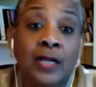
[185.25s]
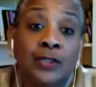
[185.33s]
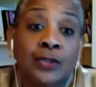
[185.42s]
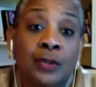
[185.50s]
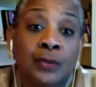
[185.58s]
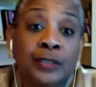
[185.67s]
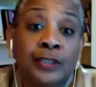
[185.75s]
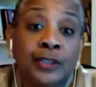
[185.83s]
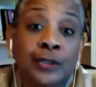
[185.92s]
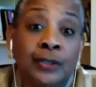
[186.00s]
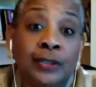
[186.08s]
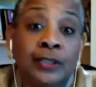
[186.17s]
So it
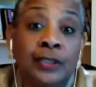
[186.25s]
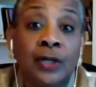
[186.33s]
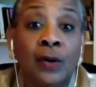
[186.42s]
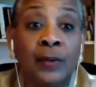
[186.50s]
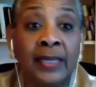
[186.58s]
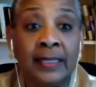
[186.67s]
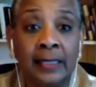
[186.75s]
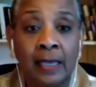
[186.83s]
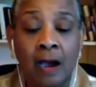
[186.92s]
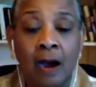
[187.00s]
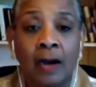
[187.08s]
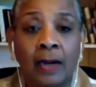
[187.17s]
returned to Noah in
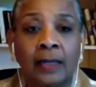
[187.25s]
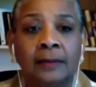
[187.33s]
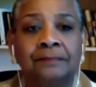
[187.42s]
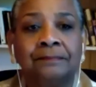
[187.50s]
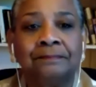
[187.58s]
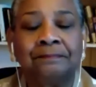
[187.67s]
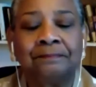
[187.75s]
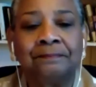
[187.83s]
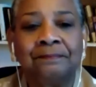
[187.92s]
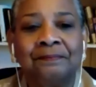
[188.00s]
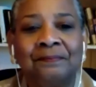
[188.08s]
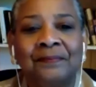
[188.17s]
the ark.
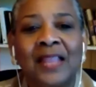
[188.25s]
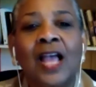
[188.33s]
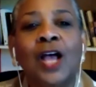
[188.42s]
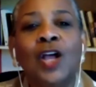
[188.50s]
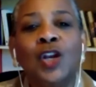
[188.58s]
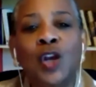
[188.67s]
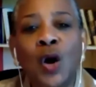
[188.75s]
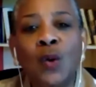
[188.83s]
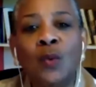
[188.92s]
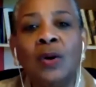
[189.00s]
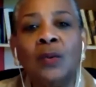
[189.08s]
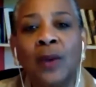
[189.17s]

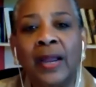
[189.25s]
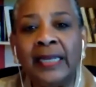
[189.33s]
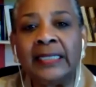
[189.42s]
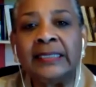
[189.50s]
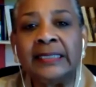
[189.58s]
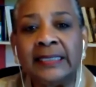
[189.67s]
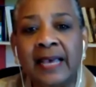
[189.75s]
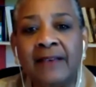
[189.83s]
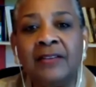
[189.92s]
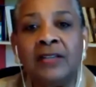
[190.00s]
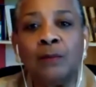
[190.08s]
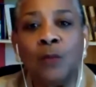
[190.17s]
Noah waited
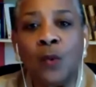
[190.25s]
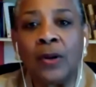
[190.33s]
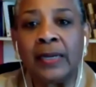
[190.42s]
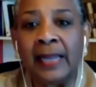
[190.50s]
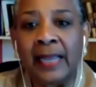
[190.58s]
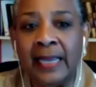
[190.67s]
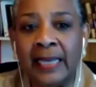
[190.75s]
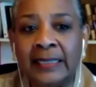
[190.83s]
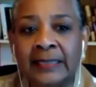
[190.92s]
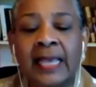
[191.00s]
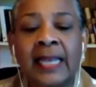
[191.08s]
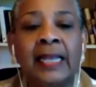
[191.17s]
7 more
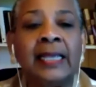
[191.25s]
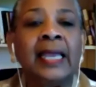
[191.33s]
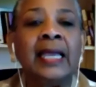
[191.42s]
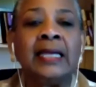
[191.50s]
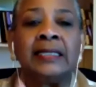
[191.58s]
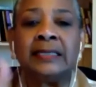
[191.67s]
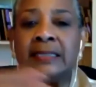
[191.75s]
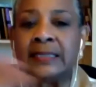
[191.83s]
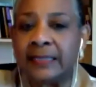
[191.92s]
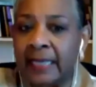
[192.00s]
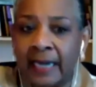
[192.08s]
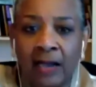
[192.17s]
days and again
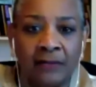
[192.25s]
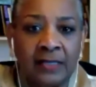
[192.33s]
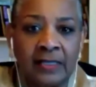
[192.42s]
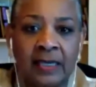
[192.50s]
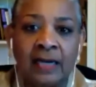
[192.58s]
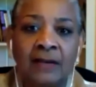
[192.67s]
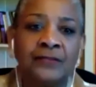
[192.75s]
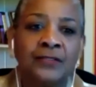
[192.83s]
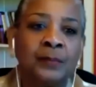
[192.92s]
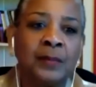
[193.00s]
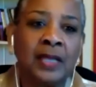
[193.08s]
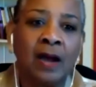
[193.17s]
sent out the dove
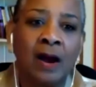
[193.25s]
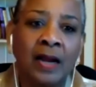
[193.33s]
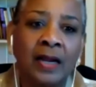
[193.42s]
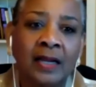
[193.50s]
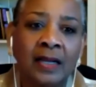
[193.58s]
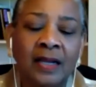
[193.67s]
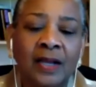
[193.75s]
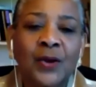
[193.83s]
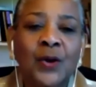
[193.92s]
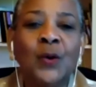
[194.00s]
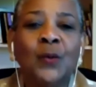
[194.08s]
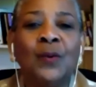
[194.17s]
from the ark.
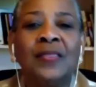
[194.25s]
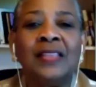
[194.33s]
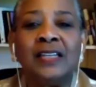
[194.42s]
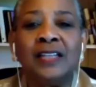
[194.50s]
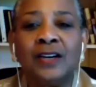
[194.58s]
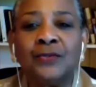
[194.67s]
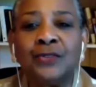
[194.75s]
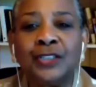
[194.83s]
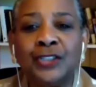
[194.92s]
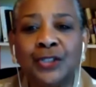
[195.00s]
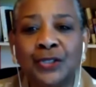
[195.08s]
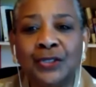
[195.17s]
When the dove
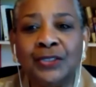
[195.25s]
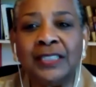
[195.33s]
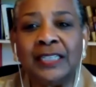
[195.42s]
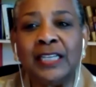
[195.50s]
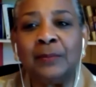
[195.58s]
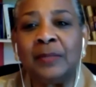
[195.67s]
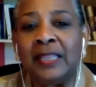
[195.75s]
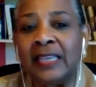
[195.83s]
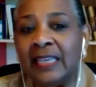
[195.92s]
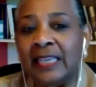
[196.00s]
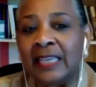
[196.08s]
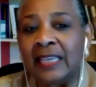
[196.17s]
returned to him in
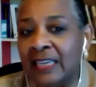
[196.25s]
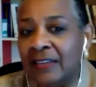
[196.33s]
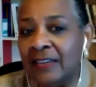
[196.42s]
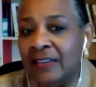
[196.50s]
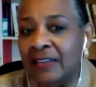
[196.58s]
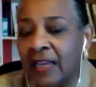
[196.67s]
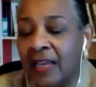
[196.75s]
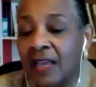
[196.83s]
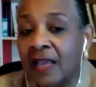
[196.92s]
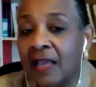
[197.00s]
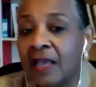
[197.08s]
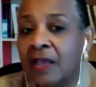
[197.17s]
the evening,
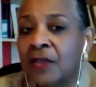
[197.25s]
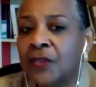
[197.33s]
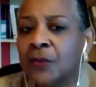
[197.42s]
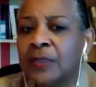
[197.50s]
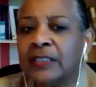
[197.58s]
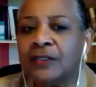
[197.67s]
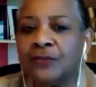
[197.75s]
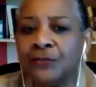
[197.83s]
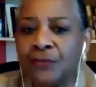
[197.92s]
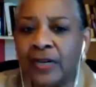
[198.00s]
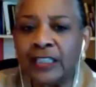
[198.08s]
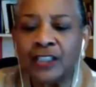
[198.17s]
there was a
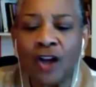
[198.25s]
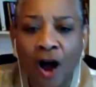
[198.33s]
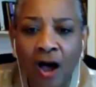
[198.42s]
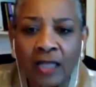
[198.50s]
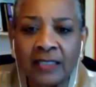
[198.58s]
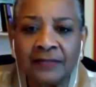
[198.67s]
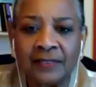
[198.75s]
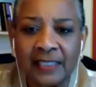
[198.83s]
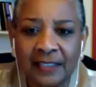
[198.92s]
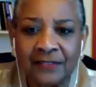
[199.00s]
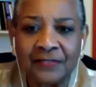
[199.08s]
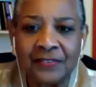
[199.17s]
fresh olive
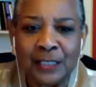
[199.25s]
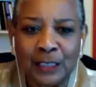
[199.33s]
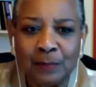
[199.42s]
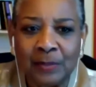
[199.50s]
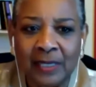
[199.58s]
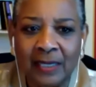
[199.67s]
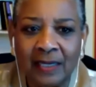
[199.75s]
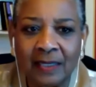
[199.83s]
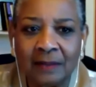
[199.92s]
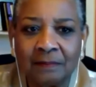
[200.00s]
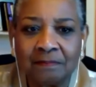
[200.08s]
leaf in its beak.